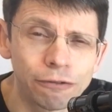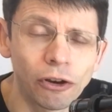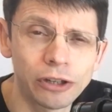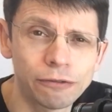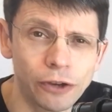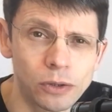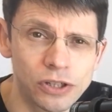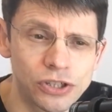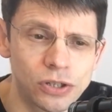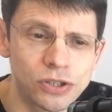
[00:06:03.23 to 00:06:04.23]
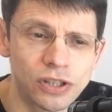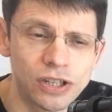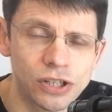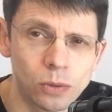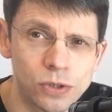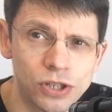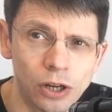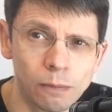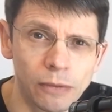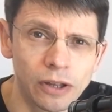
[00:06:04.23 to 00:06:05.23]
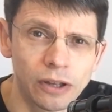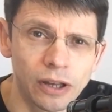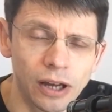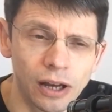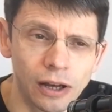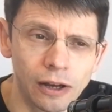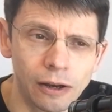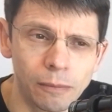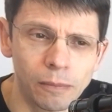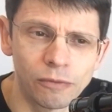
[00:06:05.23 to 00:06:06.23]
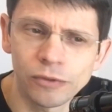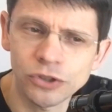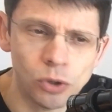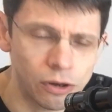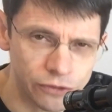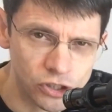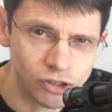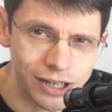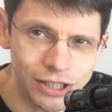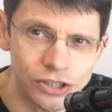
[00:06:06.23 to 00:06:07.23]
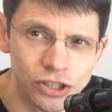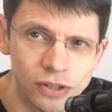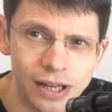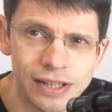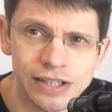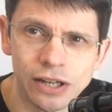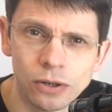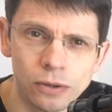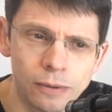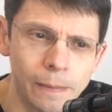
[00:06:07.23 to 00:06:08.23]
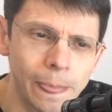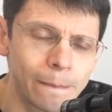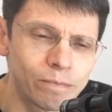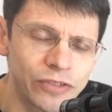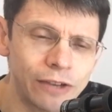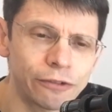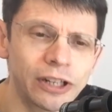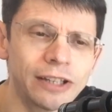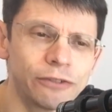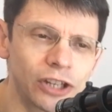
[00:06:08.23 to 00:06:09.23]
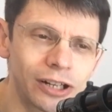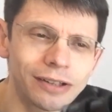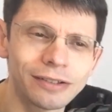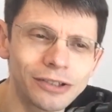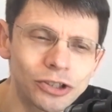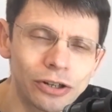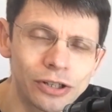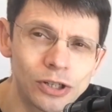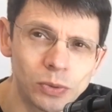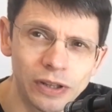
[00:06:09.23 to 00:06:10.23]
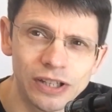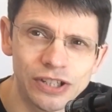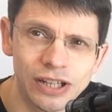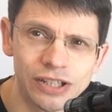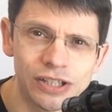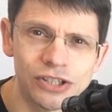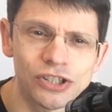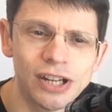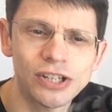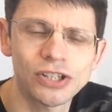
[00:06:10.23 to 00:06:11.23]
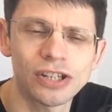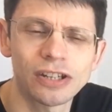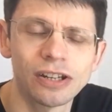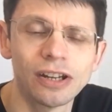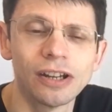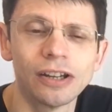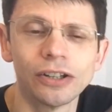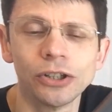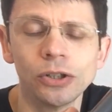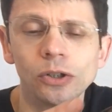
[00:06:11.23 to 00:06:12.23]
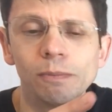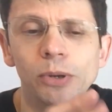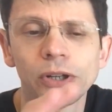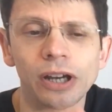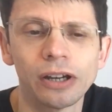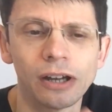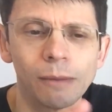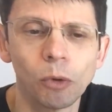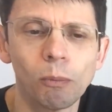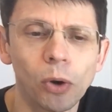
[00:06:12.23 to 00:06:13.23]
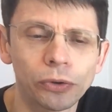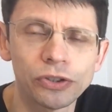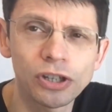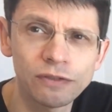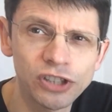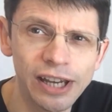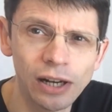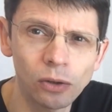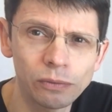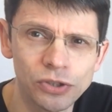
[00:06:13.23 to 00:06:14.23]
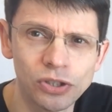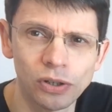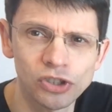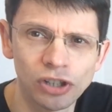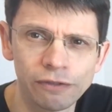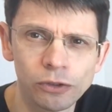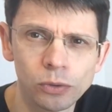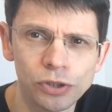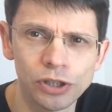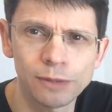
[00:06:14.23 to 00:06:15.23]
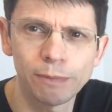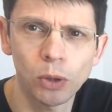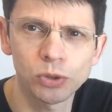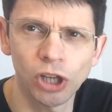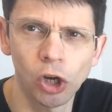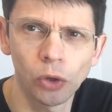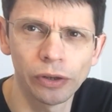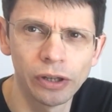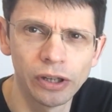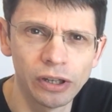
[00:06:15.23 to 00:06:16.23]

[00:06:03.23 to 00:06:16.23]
fine focus using this old scope. It's quite frustrating to do that, so definitely if you're going to try and use one of these things, I'd suggest you put a more modern dovetail on, which is quite straightforward. You can just bolt it on